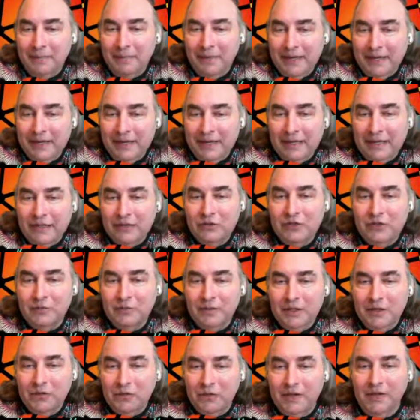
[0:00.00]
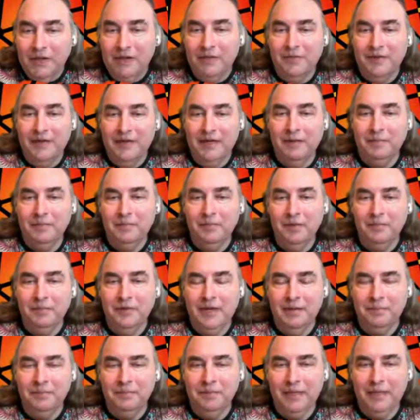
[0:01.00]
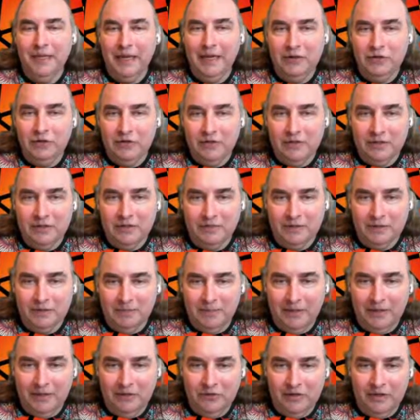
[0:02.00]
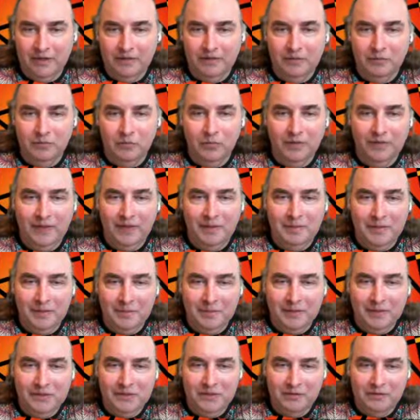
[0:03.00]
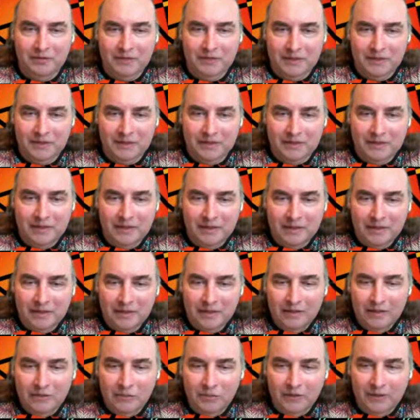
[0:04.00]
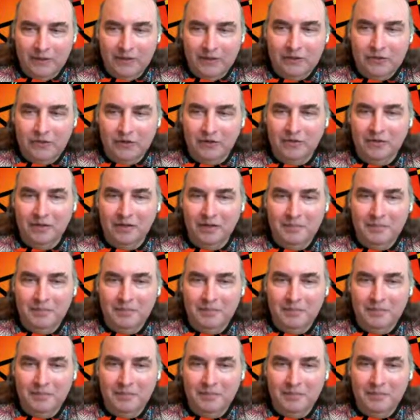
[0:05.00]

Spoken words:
by analogy, when you think of an application service mesh and what they mean by services, what they generally